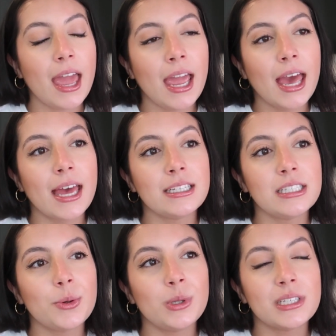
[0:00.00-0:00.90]

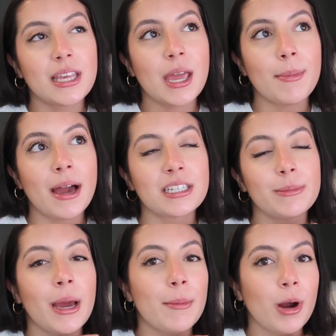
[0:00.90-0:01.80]
and we just came back to
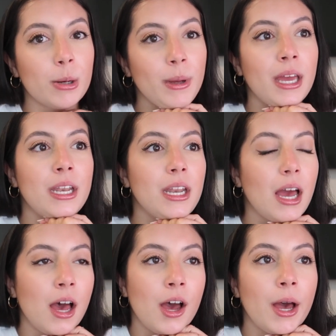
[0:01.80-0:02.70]
my apartment
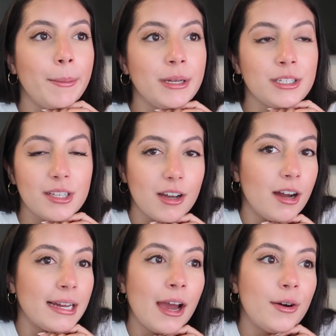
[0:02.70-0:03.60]
um, and just like
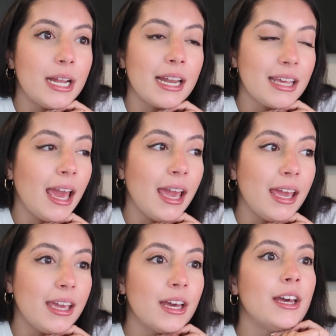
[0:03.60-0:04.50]
hung out and had
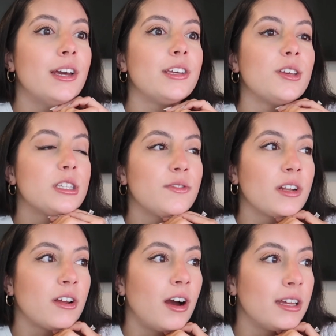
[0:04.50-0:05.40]
cake Yusuf
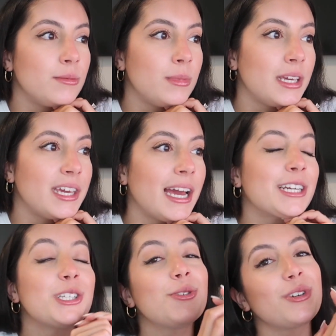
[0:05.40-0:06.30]
had gotten me
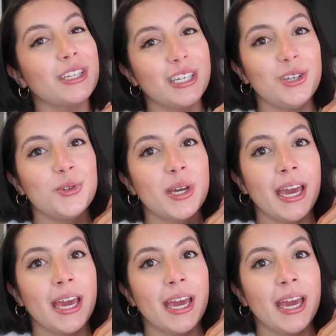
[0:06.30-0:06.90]
actually a really cute